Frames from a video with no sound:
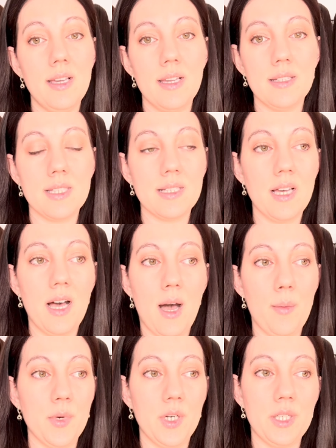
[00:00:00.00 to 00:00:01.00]
it's
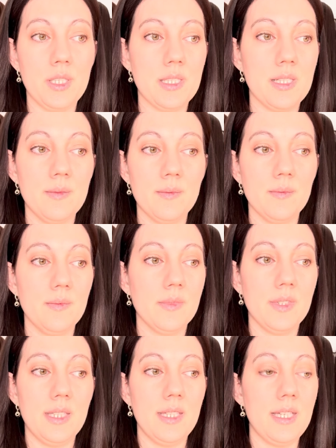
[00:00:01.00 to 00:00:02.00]
toppers,
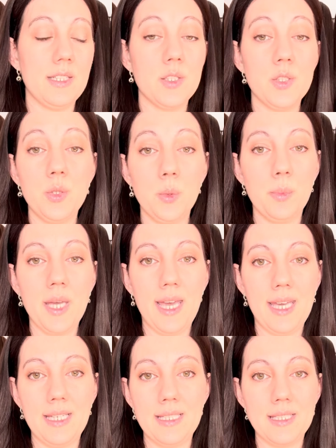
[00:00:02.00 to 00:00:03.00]
it's
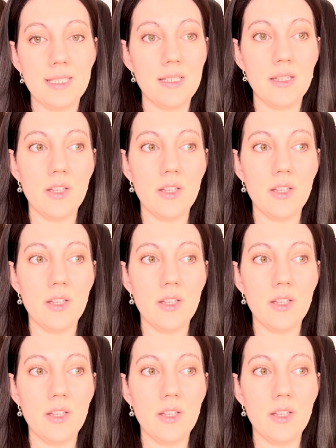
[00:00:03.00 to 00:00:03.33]
toupees.